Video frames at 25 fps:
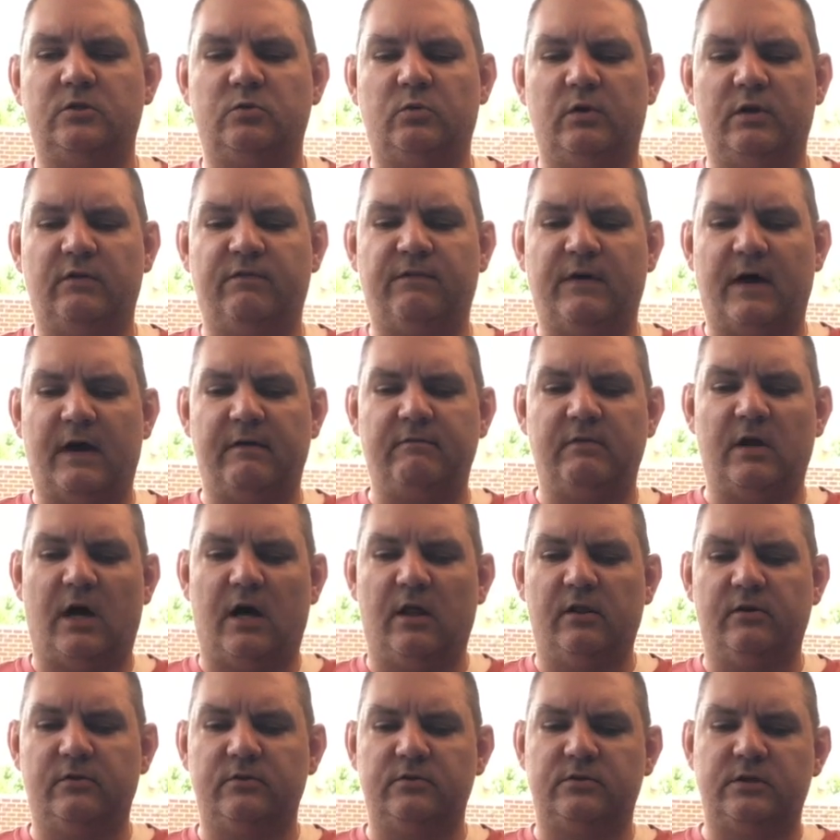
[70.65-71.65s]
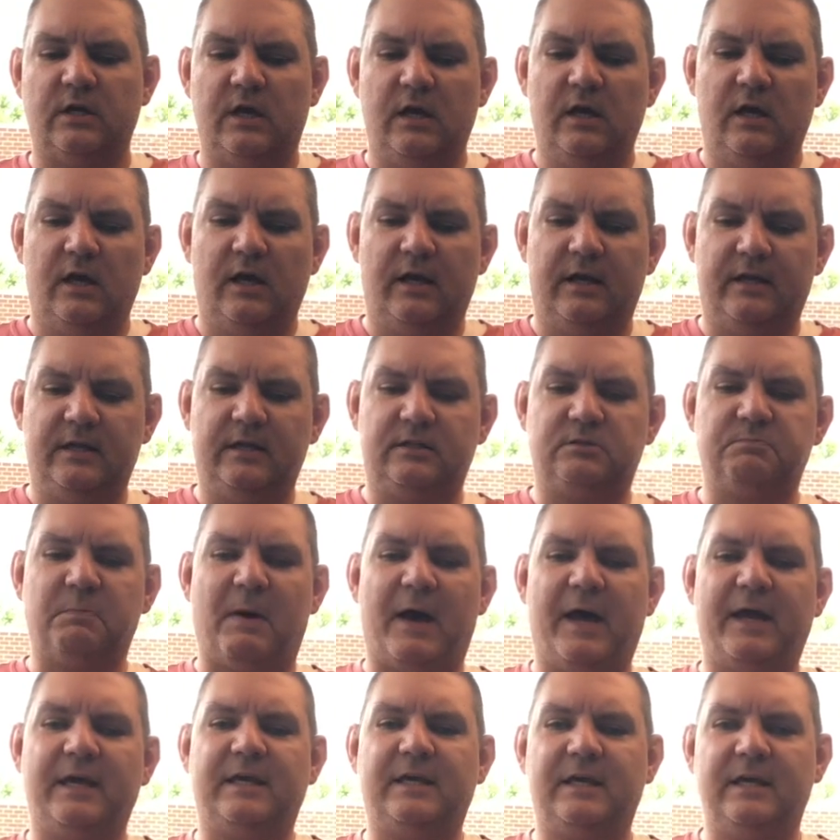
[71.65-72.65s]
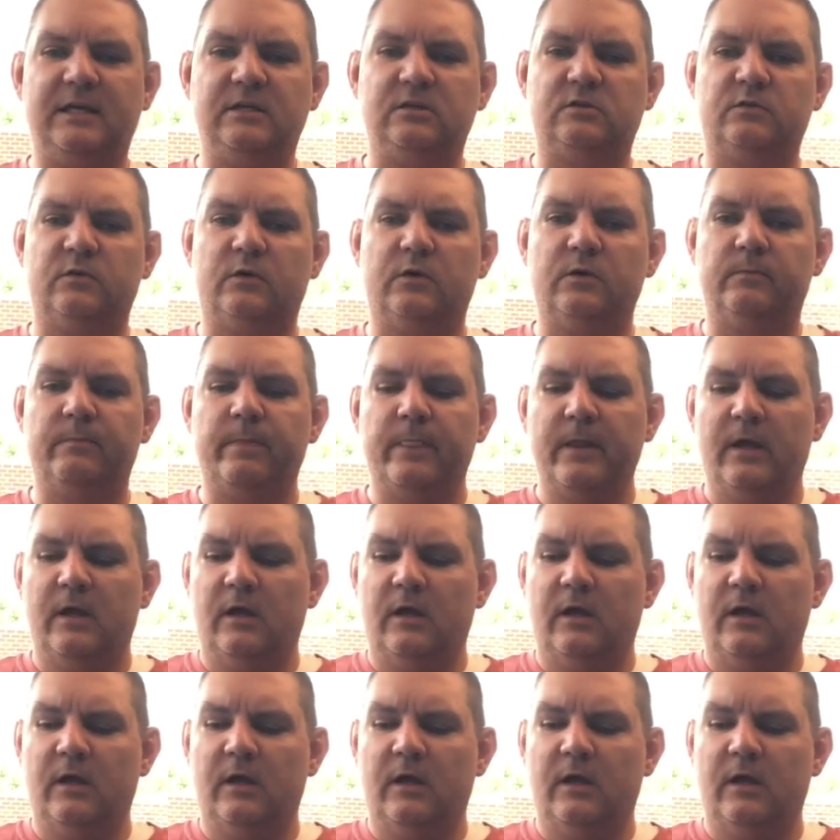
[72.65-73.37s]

$25, and it's by Kingsford.